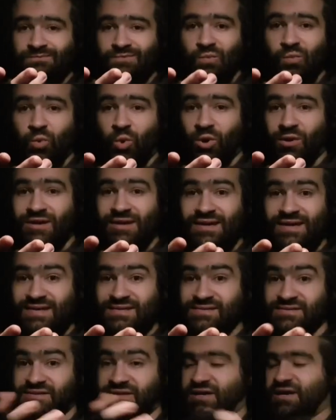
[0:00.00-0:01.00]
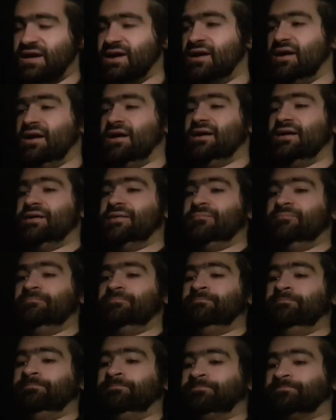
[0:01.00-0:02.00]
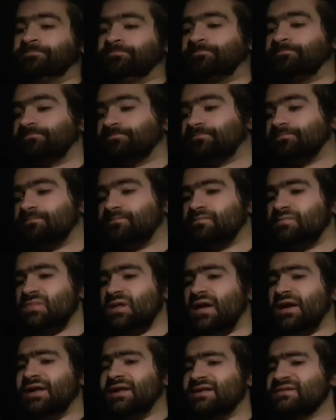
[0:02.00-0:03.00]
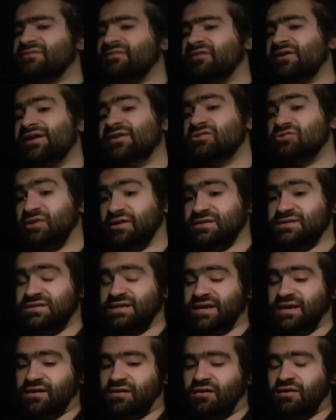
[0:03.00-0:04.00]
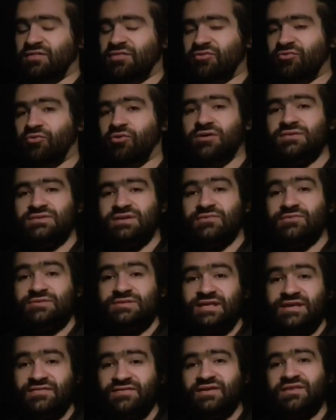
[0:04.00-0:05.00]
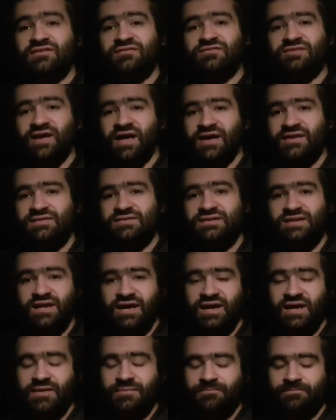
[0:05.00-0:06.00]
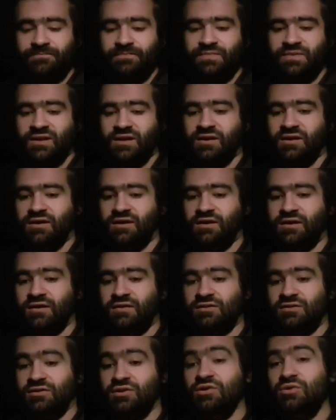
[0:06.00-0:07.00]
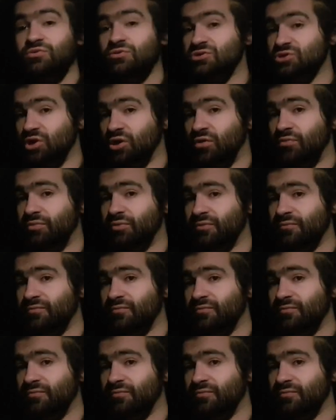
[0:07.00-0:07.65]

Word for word: walk it is. Um, and it is very interesting. I thought as I was leaving the flat today, uh, new job